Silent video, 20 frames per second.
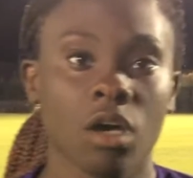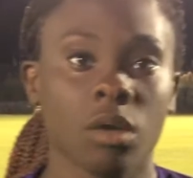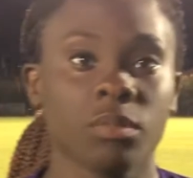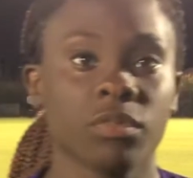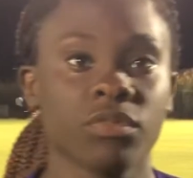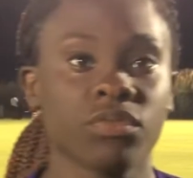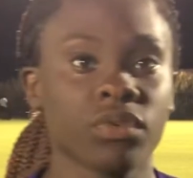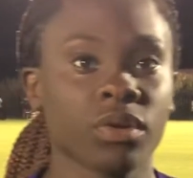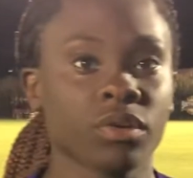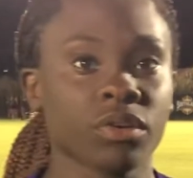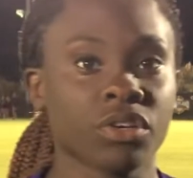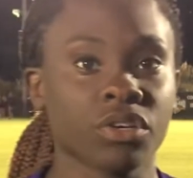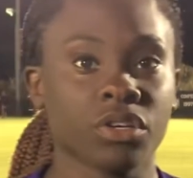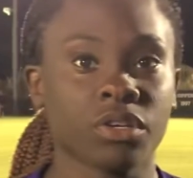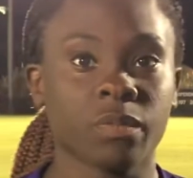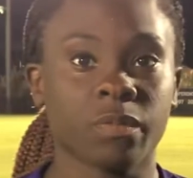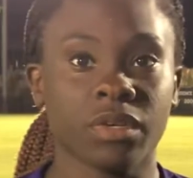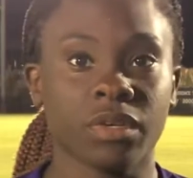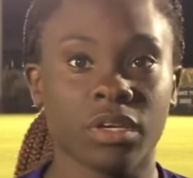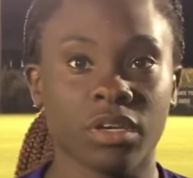It felt
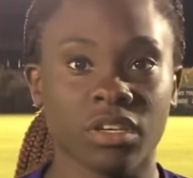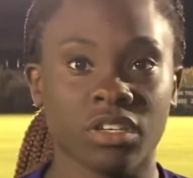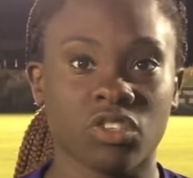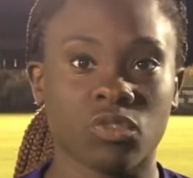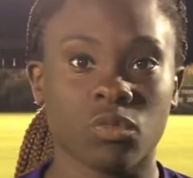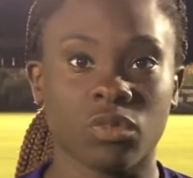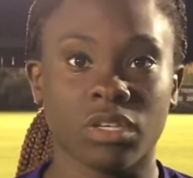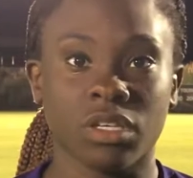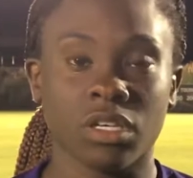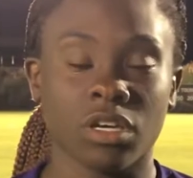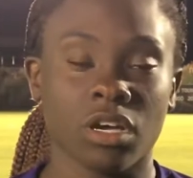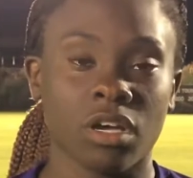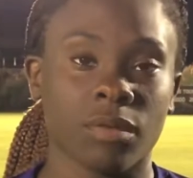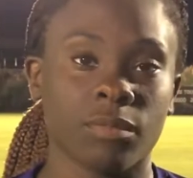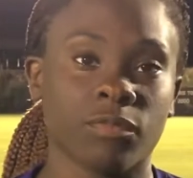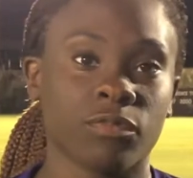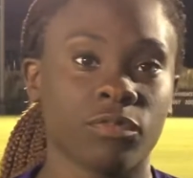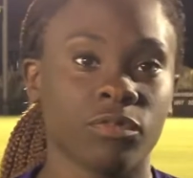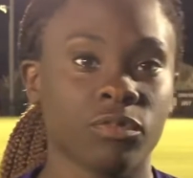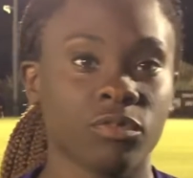good because we
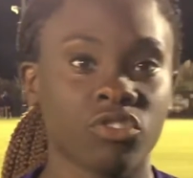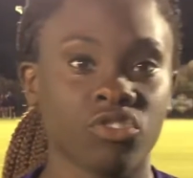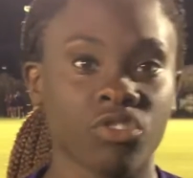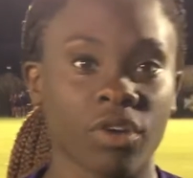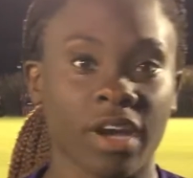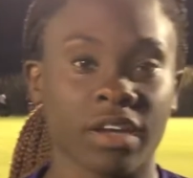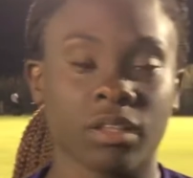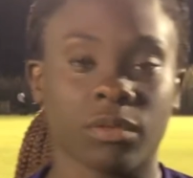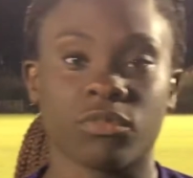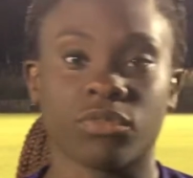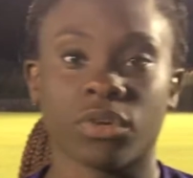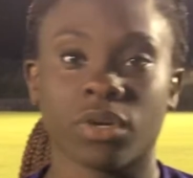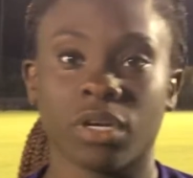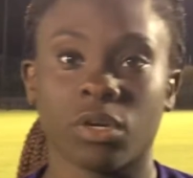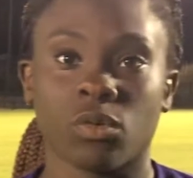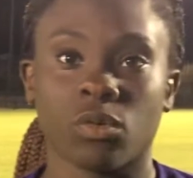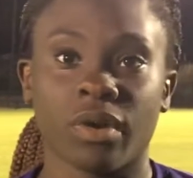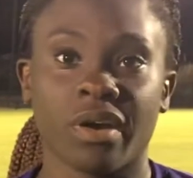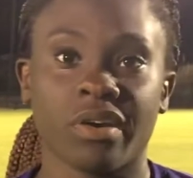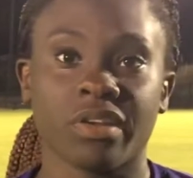tracked them
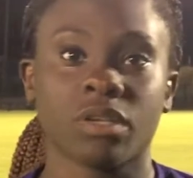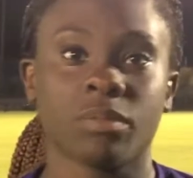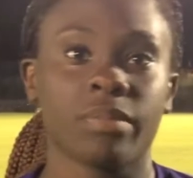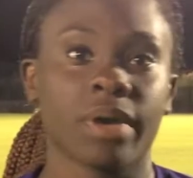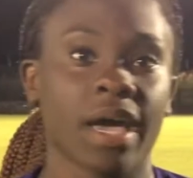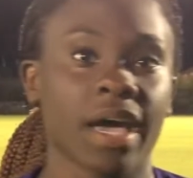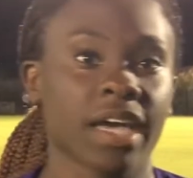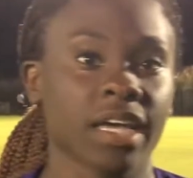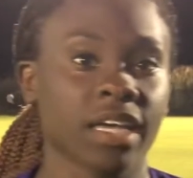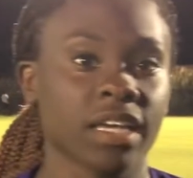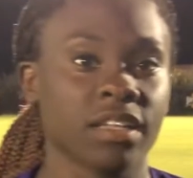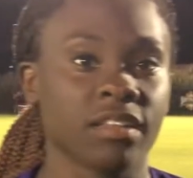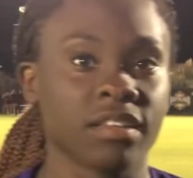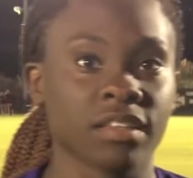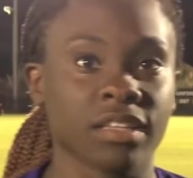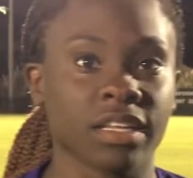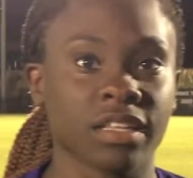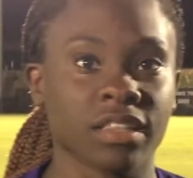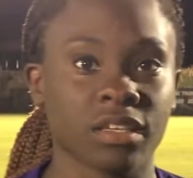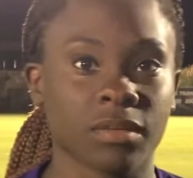very well in the back and
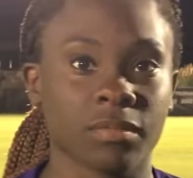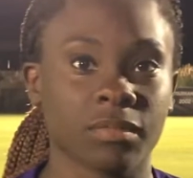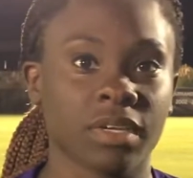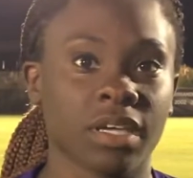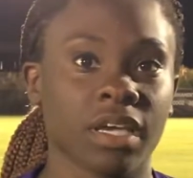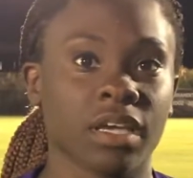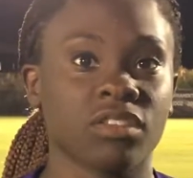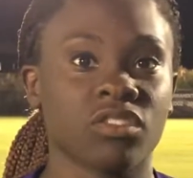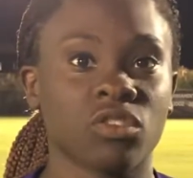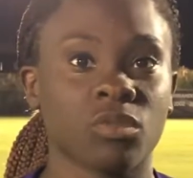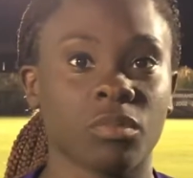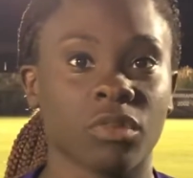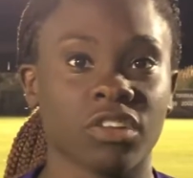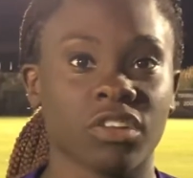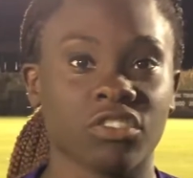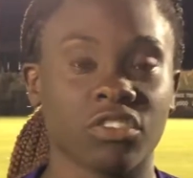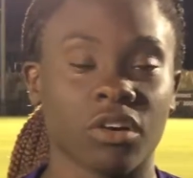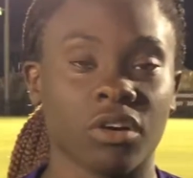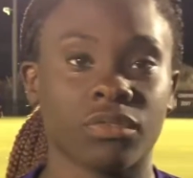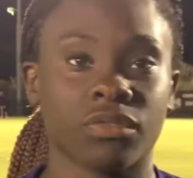didn't let them get too
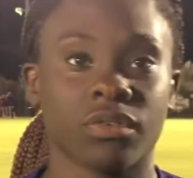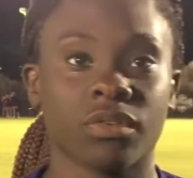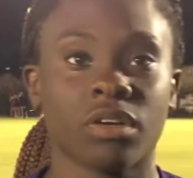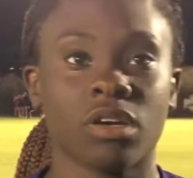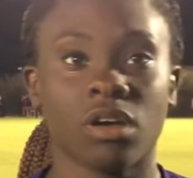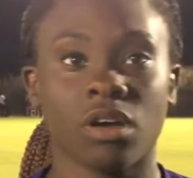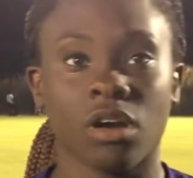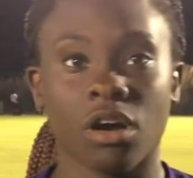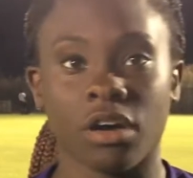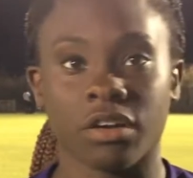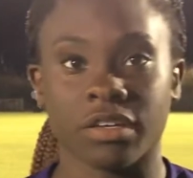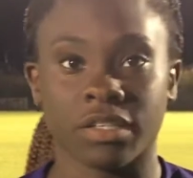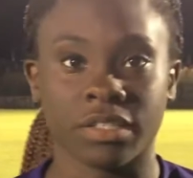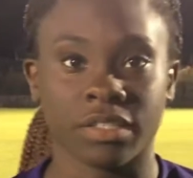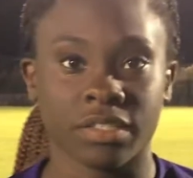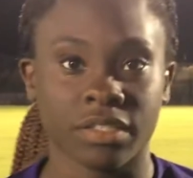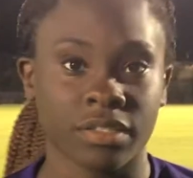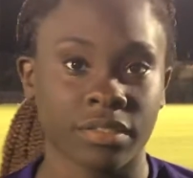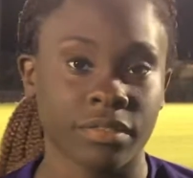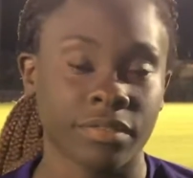much off on
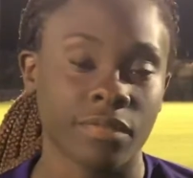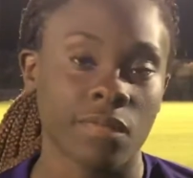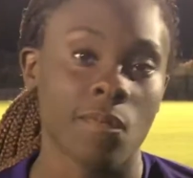us.